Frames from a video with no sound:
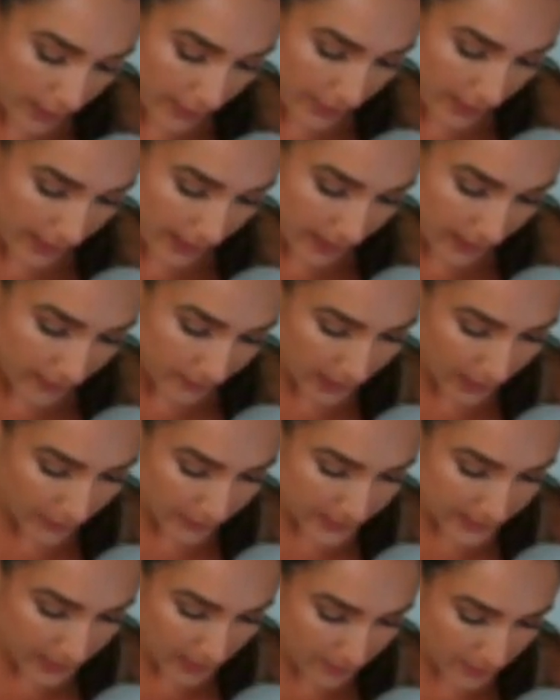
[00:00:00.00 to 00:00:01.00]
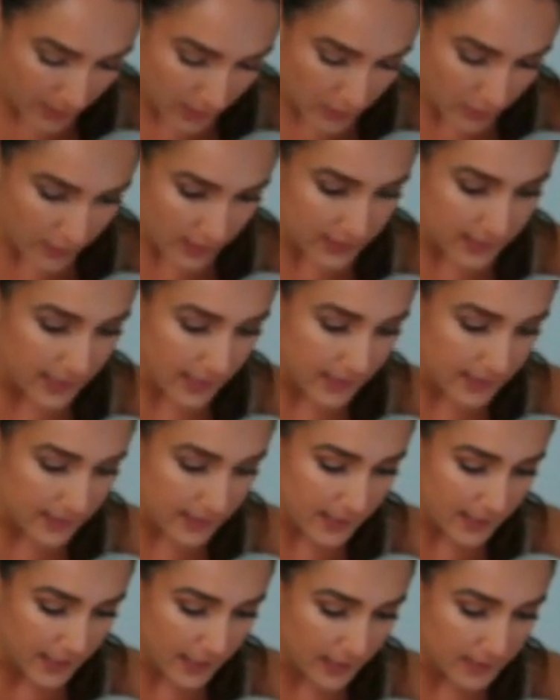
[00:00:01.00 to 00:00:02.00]
on that. I always say I'm gonna do these things
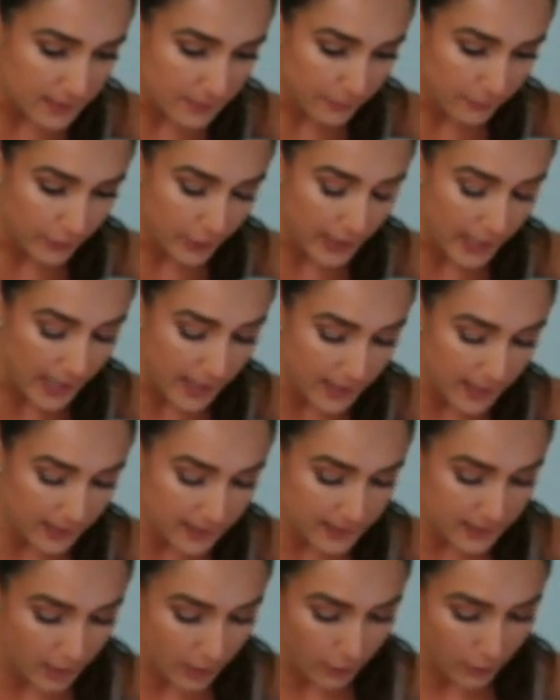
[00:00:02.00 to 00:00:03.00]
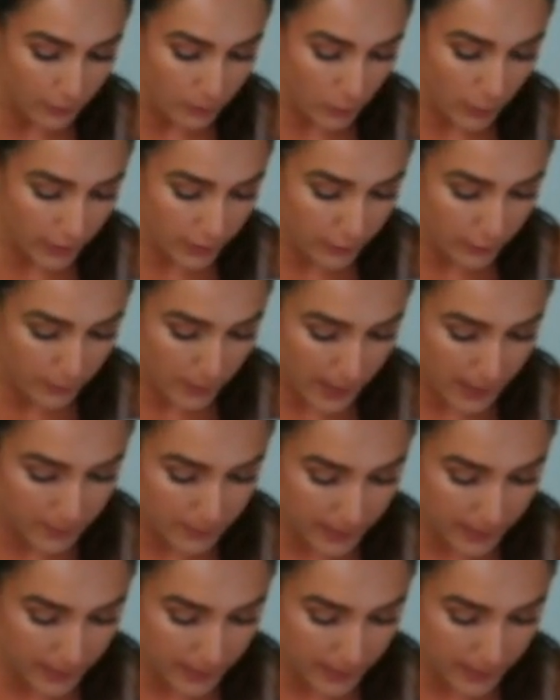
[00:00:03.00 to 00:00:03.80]
and then I end up forgetting, so the more you remind